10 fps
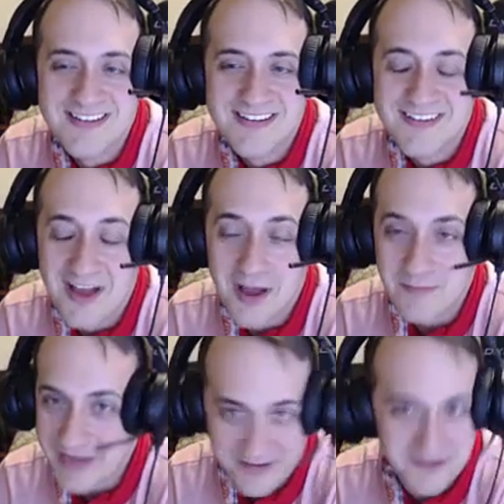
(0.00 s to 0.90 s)
stuff.
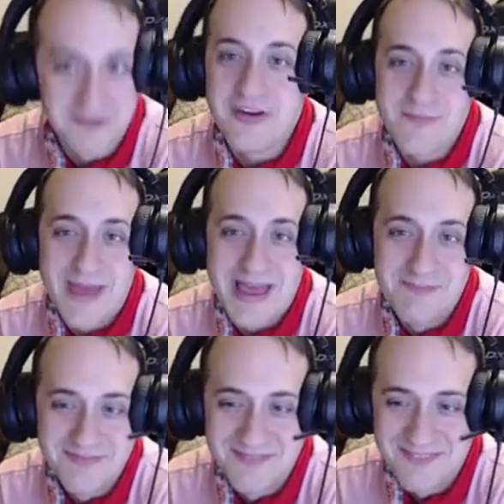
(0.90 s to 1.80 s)
Right? At
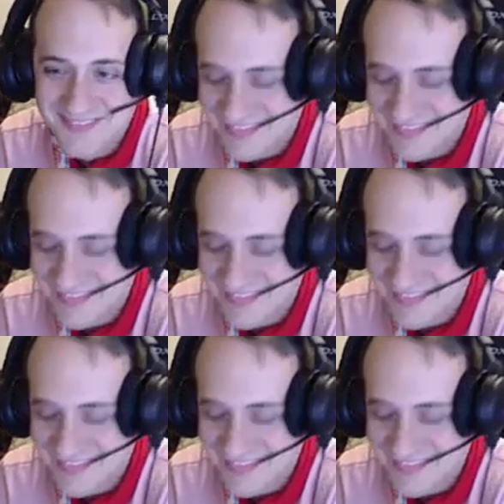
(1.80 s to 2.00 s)
$4, I'm